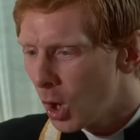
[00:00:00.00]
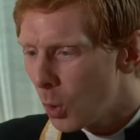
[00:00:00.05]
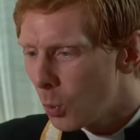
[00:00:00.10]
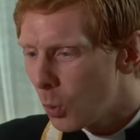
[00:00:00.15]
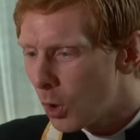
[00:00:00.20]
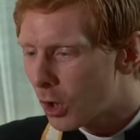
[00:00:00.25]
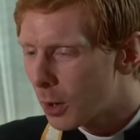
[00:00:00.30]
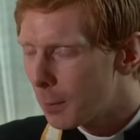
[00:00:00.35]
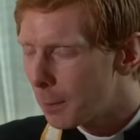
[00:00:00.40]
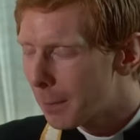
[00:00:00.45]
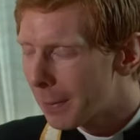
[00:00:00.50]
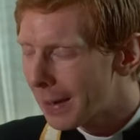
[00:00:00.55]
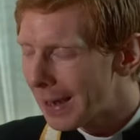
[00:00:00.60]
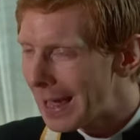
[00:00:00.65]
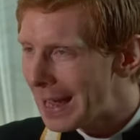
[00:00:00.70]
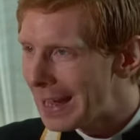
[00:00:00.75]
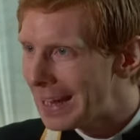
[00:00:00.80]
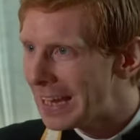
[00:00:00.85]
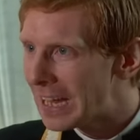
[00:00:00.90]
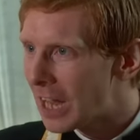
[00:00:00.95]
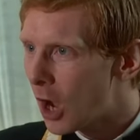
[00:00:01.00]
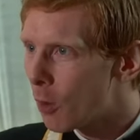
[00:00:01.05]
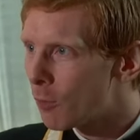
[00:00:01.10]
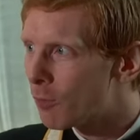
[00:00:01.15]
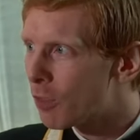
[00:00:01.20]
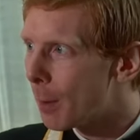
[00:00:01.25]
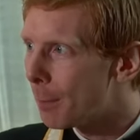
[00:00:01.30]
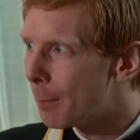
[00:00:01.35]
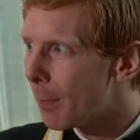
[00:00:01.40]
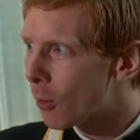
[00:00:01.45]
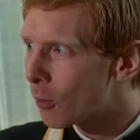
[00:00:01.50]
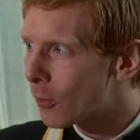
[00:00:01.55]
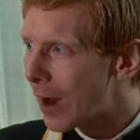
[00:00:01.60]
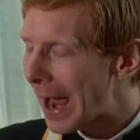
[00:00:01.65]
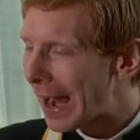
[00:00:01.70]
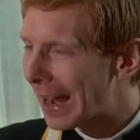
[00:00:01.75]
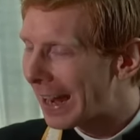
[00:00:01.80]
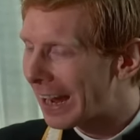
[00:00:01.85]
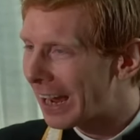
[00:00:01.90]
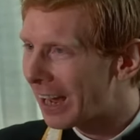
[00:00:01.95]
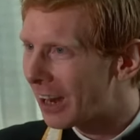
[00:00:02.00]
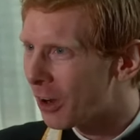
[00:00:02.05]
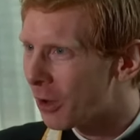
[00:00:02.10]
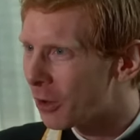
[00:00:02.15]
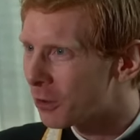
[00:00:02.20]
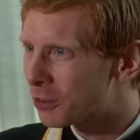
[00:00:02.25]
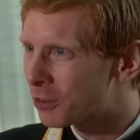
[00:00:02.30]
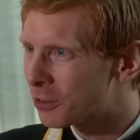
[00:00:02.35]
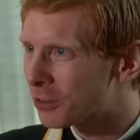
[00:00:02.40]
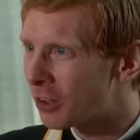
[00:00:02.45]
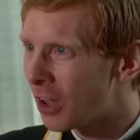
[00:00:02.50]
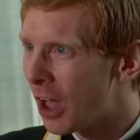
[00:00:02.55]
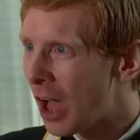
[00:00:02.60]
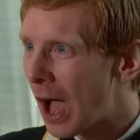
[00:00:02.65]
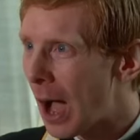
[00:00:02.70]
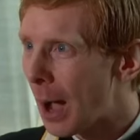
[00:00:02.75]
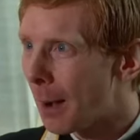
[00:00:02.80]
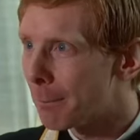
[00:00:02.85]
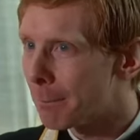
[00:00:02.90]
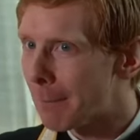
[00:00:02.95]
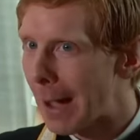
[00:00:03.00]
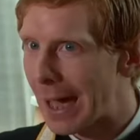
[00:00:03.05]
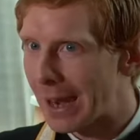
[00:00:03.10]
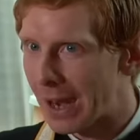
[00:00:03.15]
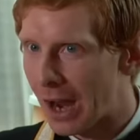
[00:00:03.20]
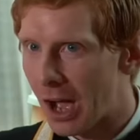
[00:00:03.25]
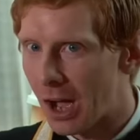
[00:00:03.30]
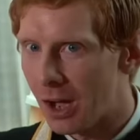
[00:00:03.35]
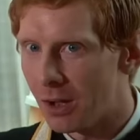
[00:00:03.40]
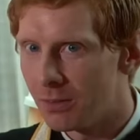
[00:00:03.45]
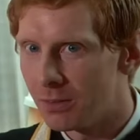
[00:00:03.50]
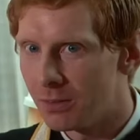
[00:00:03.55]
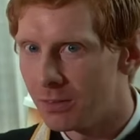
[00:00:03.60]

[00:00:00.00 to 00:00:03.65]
were complaining of the miraculous manna.